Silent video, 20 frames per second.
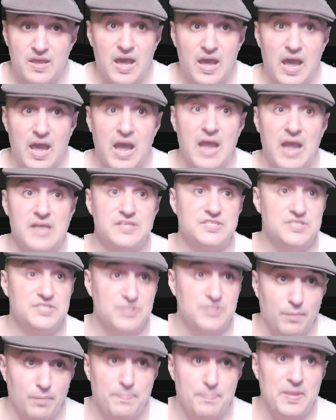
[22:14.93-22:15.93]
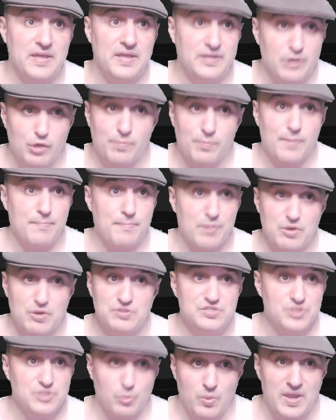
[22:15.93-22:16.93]
I still pick Gilbert
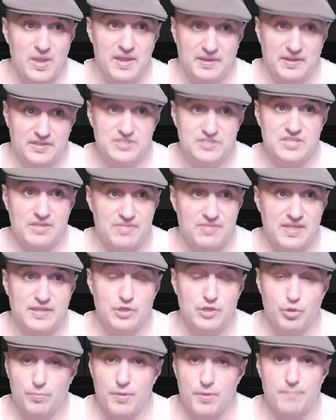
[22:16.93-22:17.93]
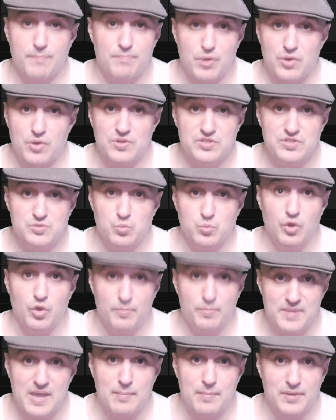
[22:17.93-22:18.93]
Burns to win because I think Gilbert Burns will
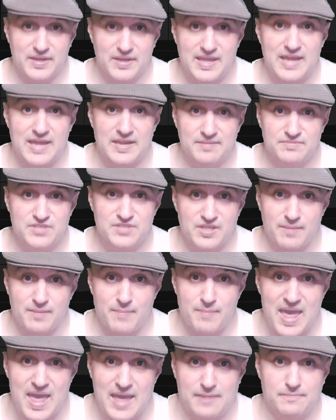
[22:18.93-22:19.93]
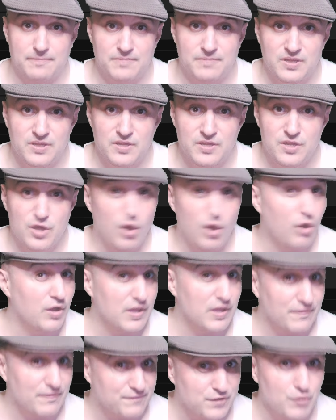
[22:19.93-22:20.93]
be able to get him to the mat.
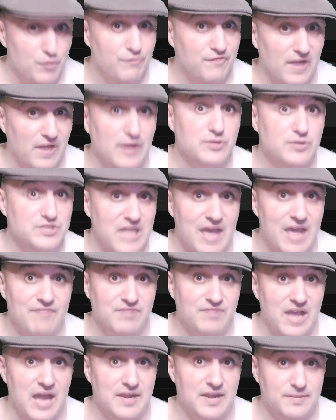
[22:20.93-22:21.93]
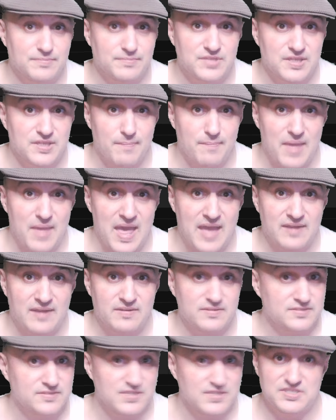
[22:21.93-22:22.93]
Only a few fighters have gotten him to the mat
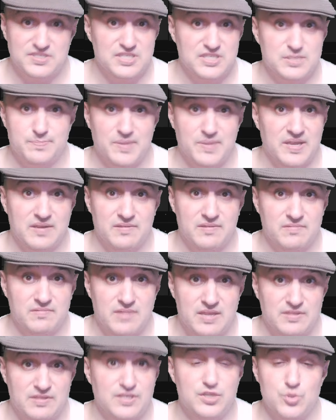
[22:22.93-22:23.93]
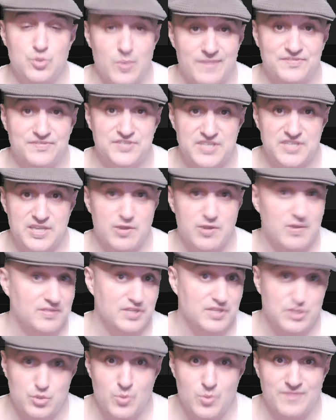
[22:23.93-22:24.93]
since he's been in the UFC or at
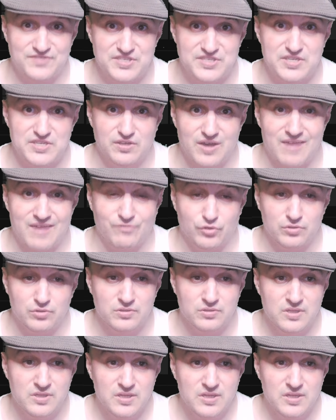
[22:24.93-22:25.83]
the UFC level.